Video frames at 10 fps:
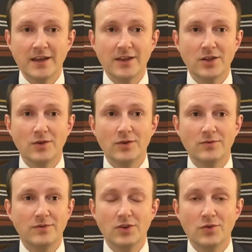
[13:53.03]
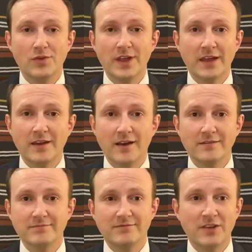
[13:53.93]
You, you think
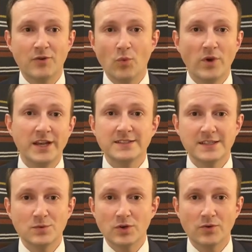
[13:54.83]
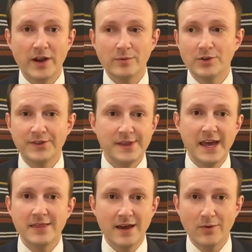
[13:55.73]
different witnesses were credible than they
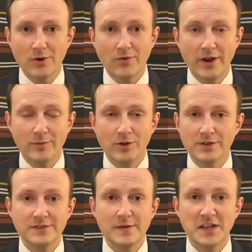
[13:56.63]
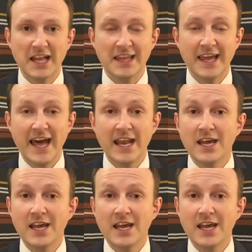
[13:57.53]
thought were credible or something like that.